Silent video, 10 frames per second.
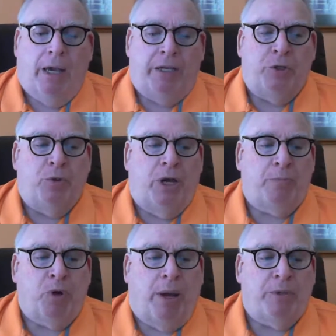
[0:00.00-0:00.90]
I do
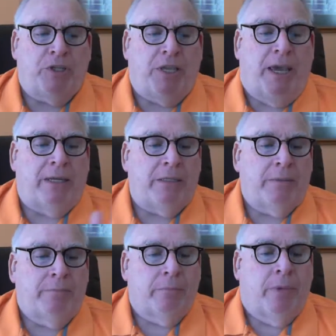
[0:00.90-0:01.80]
not promise
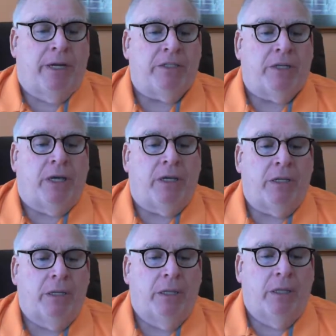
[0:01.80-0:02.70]
that, but
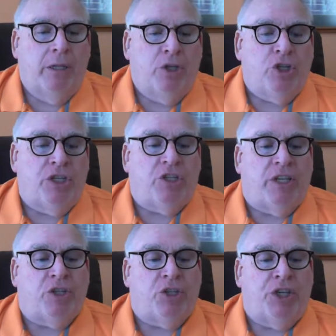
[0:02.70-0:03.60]
she
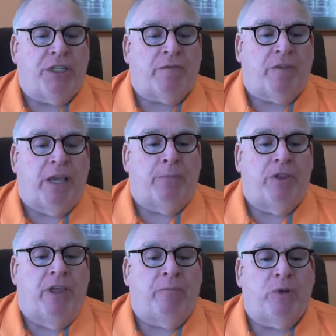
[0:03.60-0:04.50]
says she has
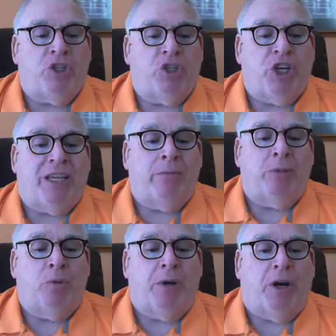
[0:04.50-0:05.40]
flavored them with
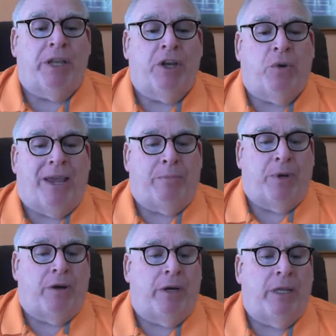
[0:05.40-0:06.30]
chicken, blueberry,
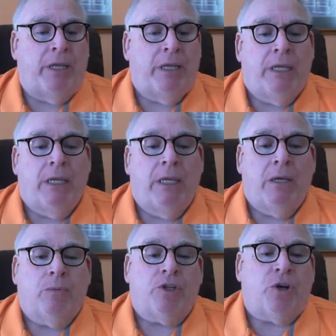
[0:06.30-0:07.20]
cranberry,
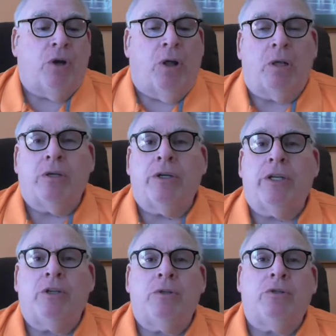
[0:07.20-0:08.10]
which are all
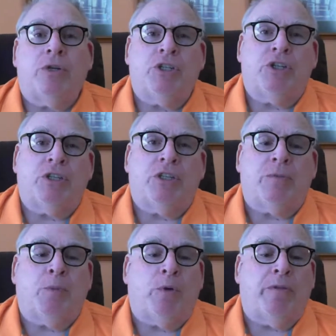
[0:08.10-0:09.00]
good and
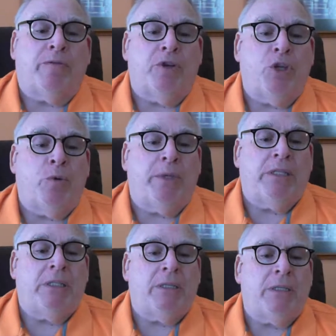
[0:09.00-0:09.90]
nutritious, both for
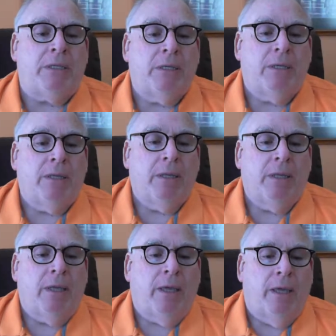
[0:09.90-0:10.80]
humans
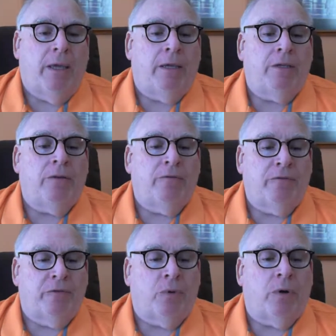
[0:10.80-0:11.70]
and
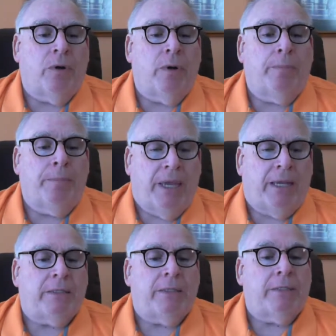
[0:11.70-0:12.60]
for
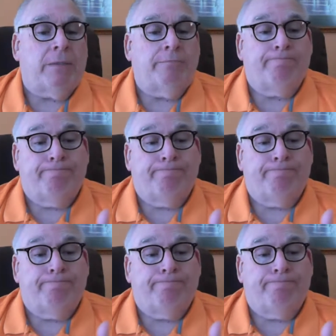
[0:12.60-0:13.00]
pets.